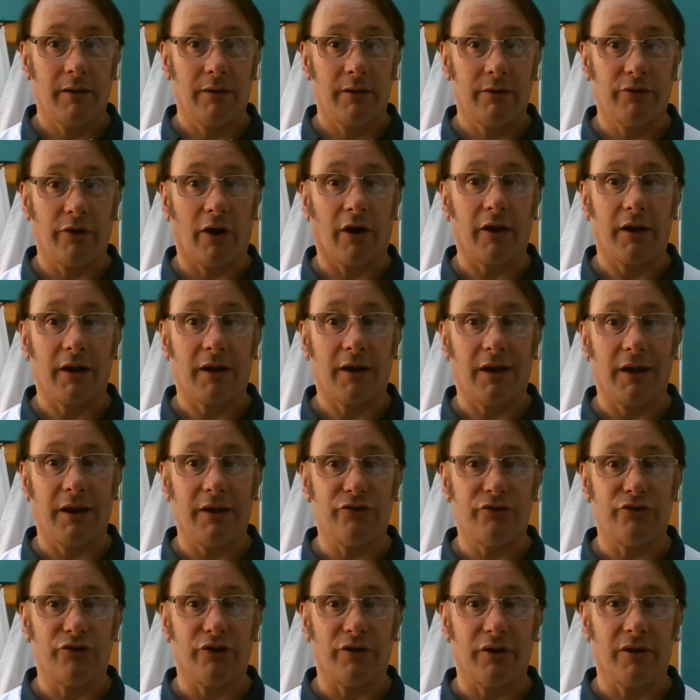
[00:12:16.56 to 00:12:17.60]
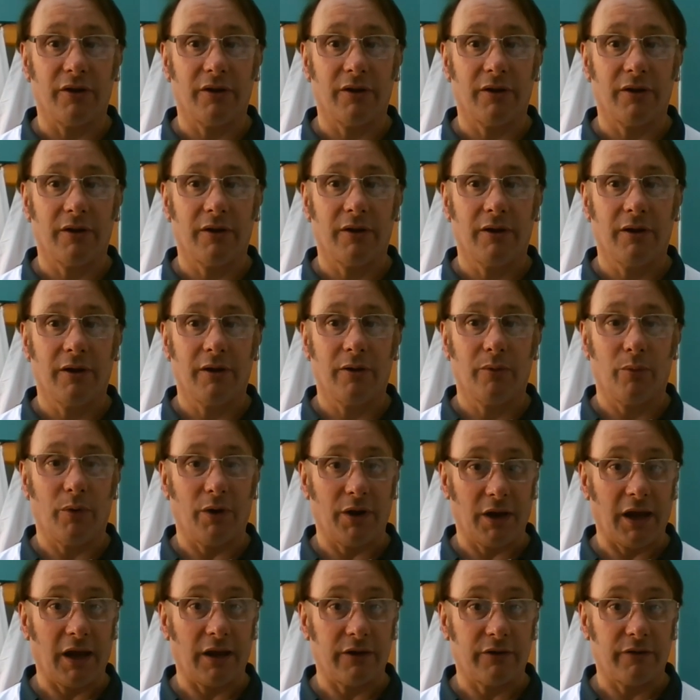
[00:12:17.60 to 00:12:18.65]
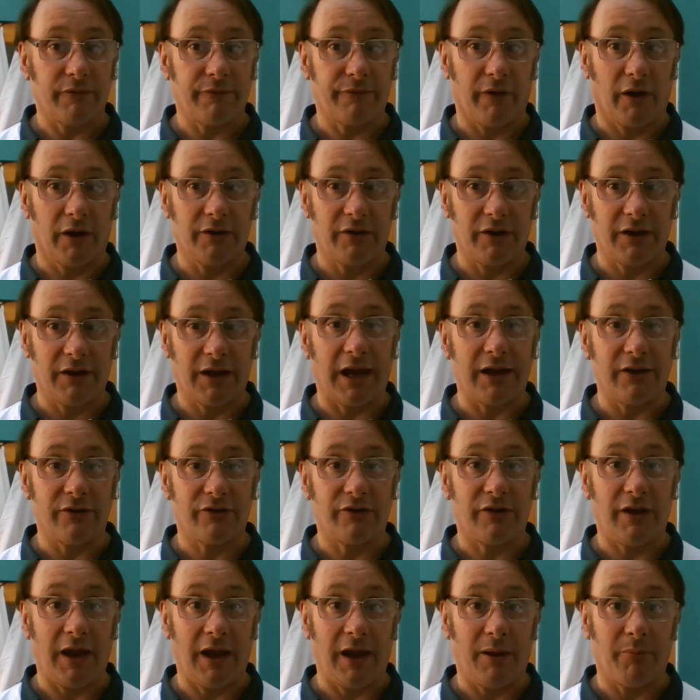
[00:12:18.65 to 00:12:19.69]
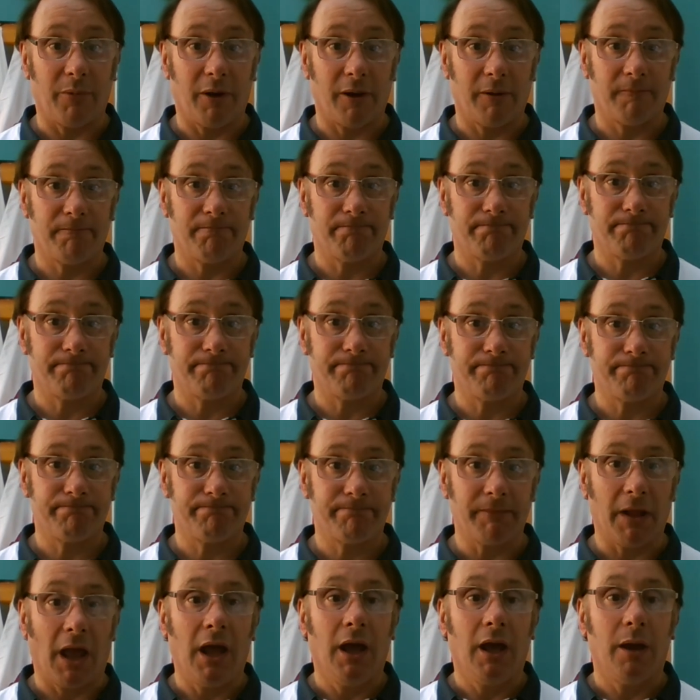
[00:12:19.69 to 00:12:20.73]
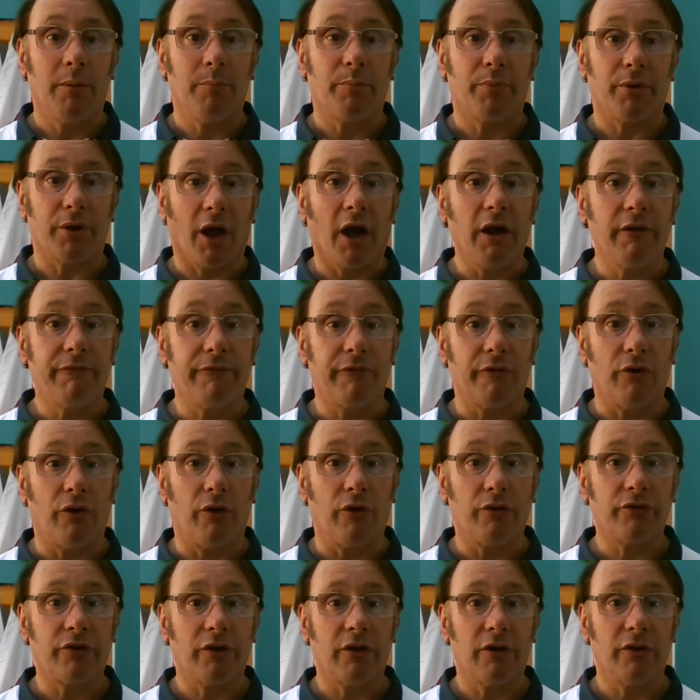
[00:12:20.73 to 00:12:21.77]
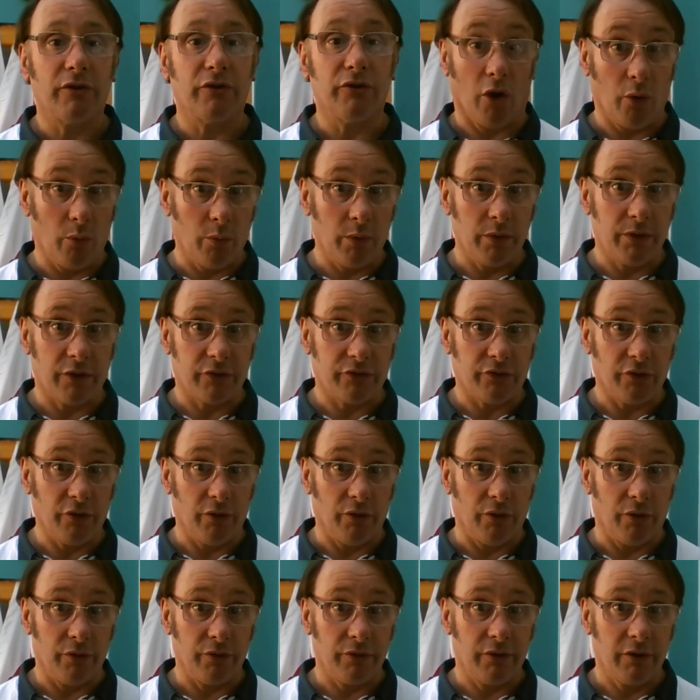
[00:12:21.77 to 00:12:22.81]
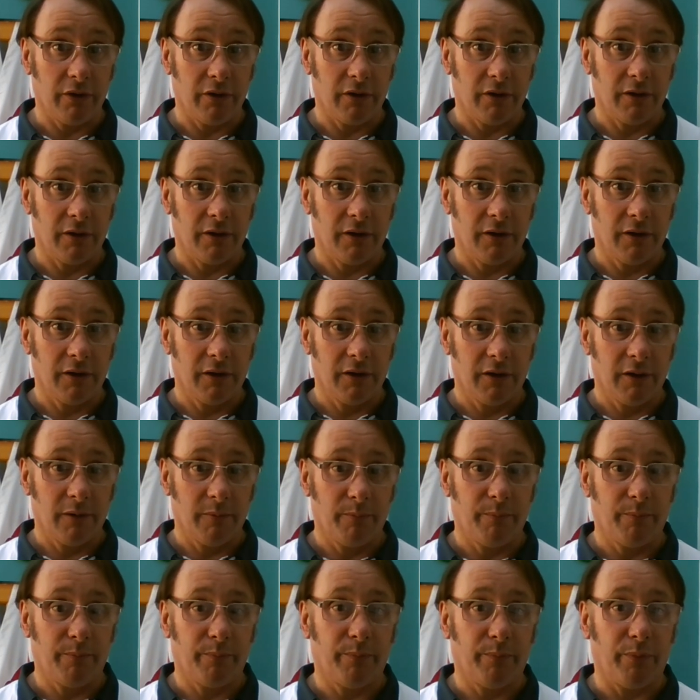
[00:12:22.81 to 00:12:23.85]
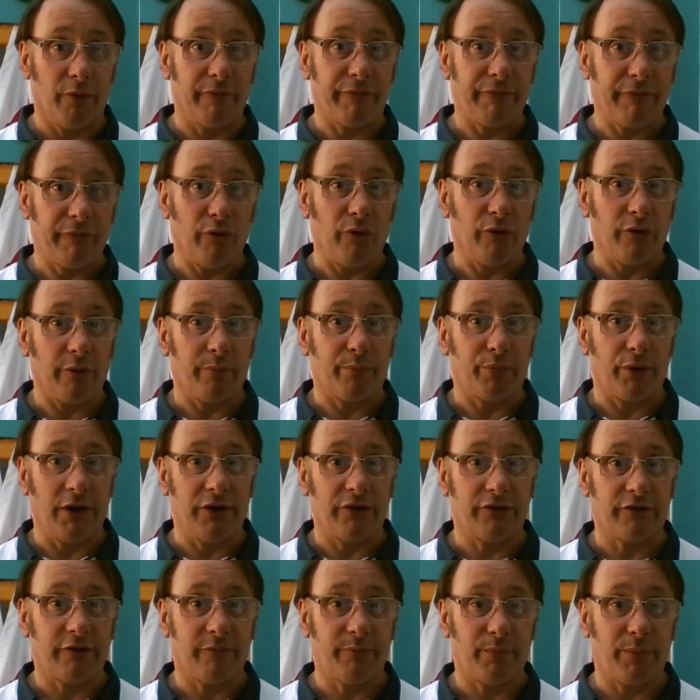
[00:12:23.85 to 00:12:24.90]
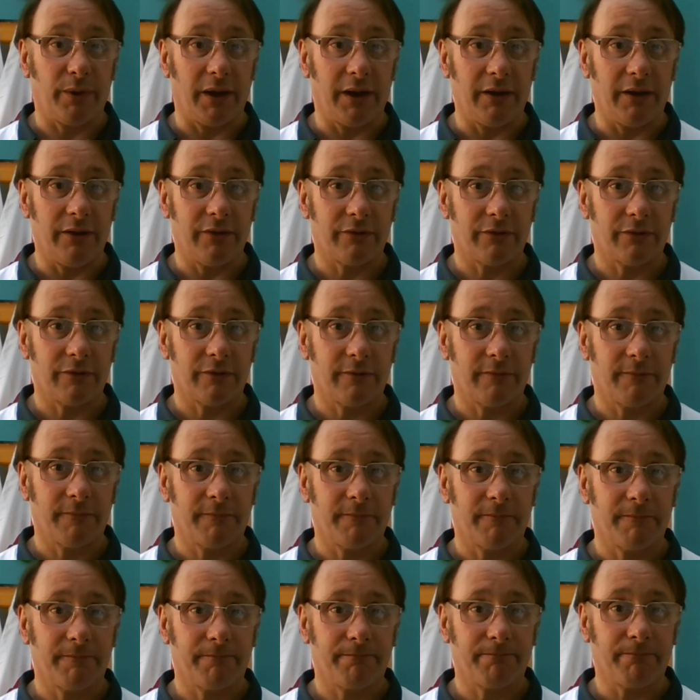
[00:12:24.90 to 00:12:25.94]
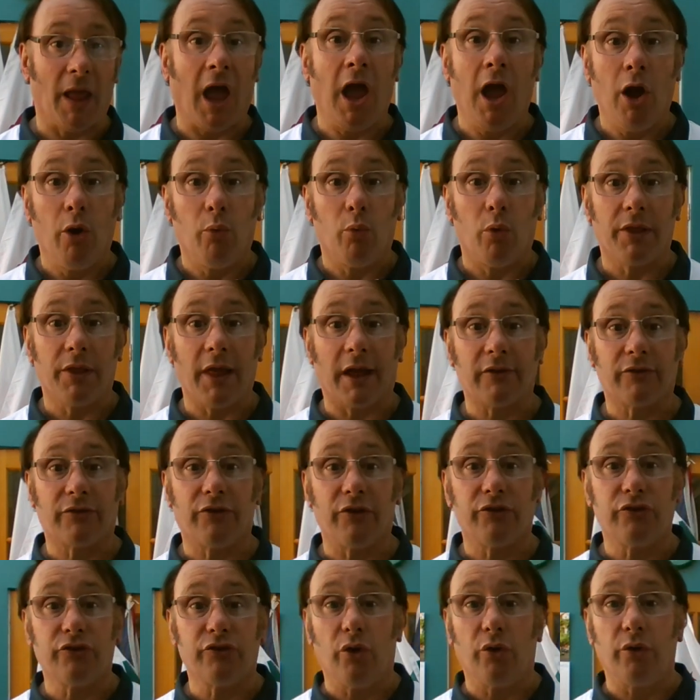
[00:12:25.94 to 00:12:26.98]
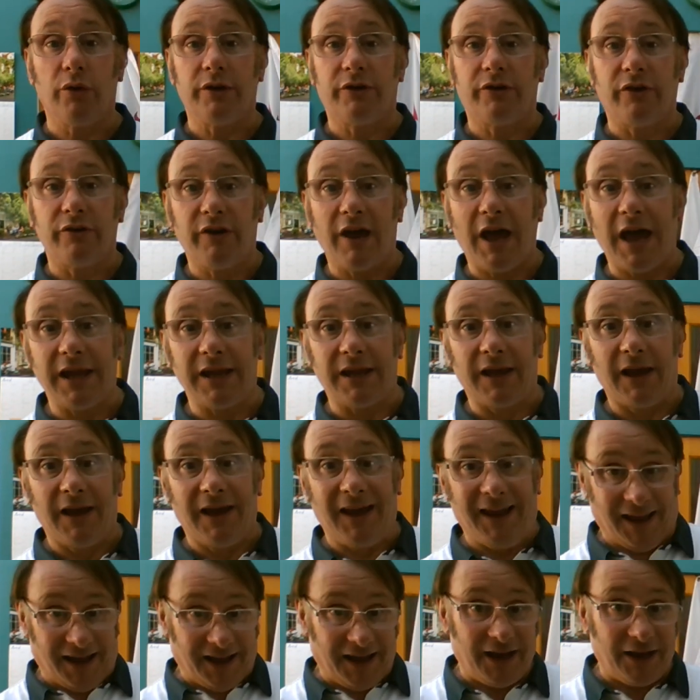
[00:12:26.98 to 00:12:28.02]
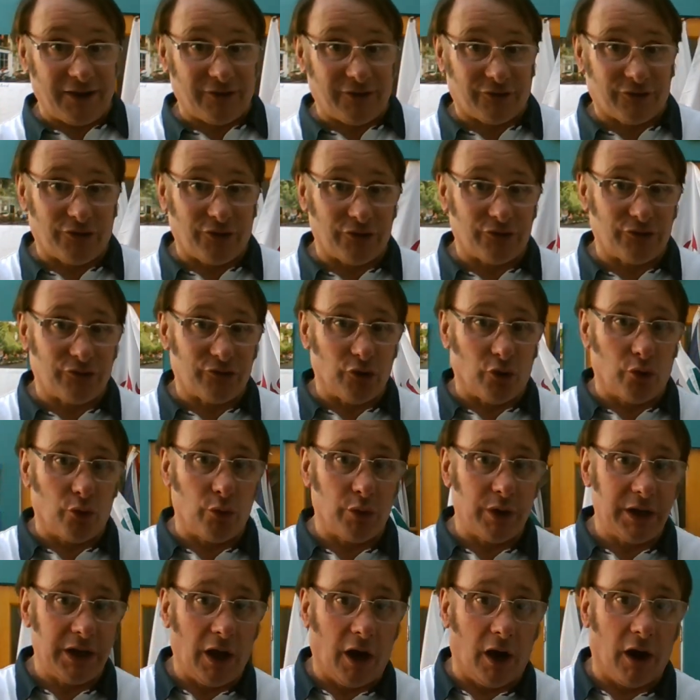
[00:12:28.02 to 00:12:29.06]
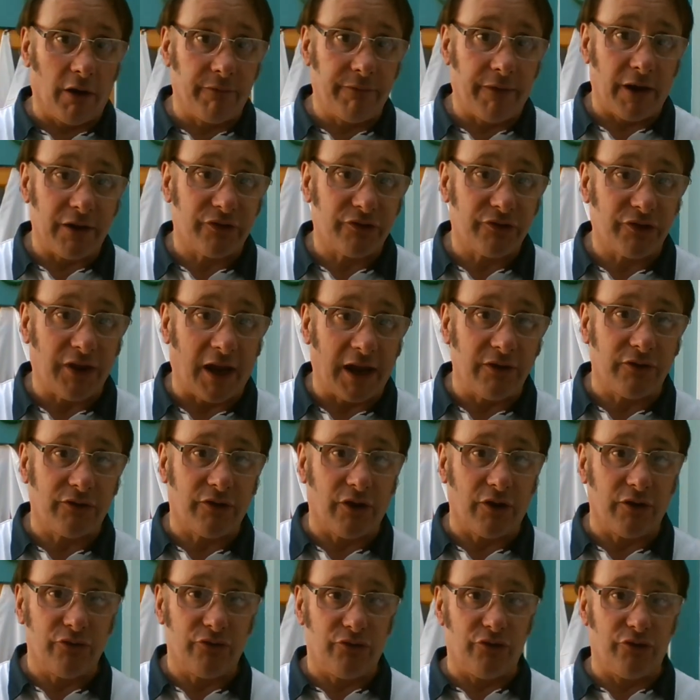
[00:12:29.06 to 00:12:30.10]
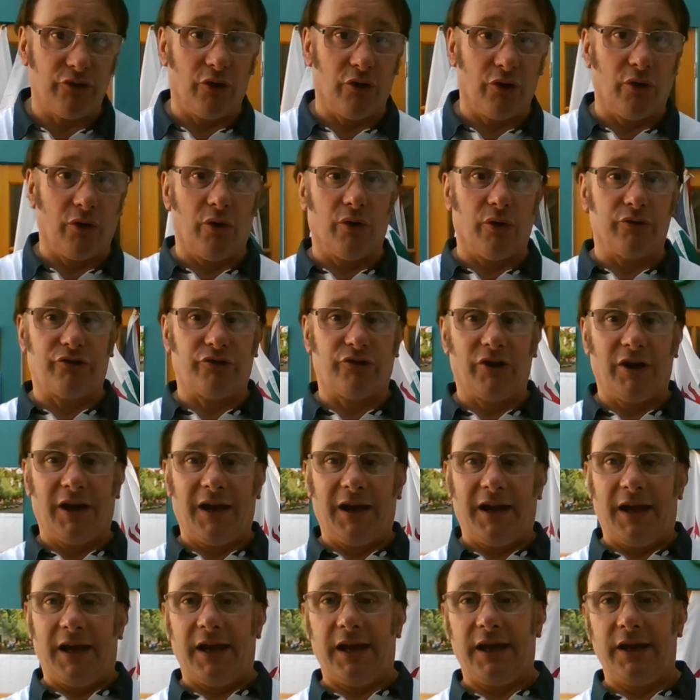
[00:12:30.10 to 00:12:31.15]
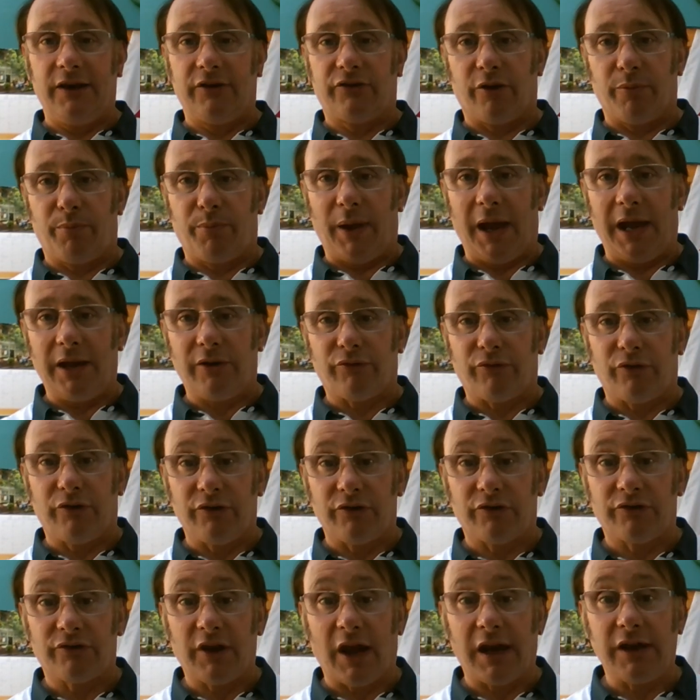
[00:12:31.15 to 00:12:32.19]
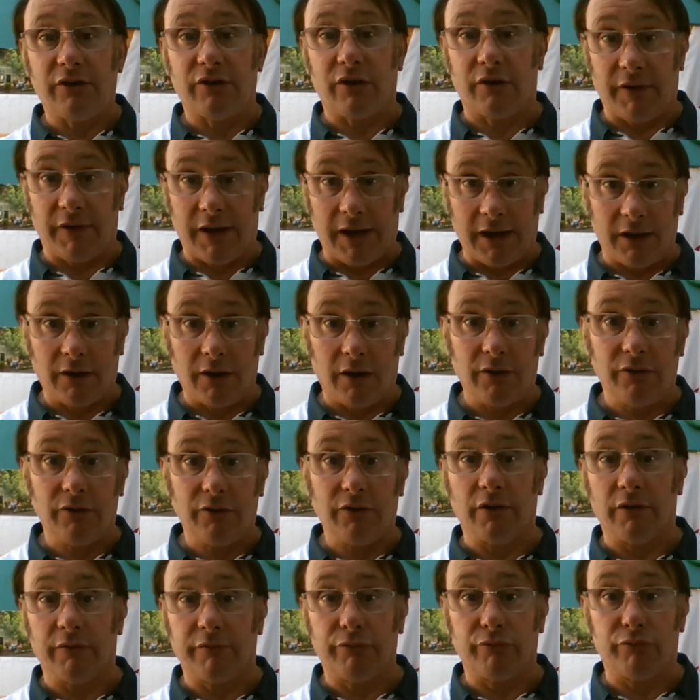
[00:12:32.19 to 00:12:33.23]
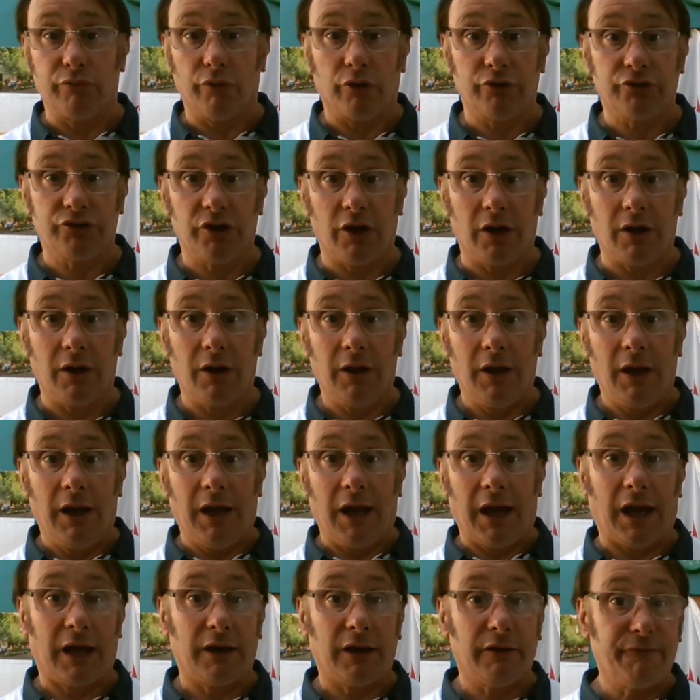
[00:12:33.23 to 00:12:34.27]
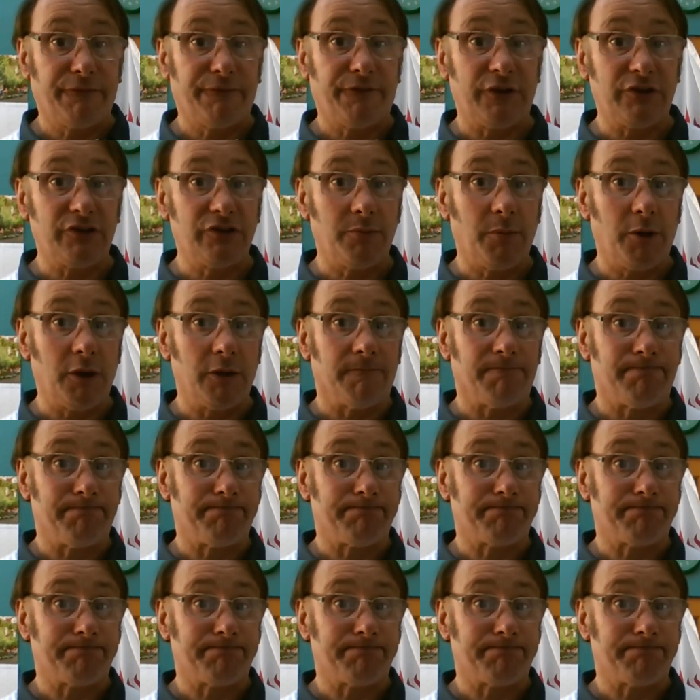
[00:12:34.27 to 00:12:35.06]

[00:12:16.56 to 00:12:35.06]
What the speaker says: Diocletian when I had to fight against him. But I fought not with a sword, but for the Prince of Peace. Well, that's the story today. It's the story of Saint George. He's the patron saint of England and of Russia and of fishermen.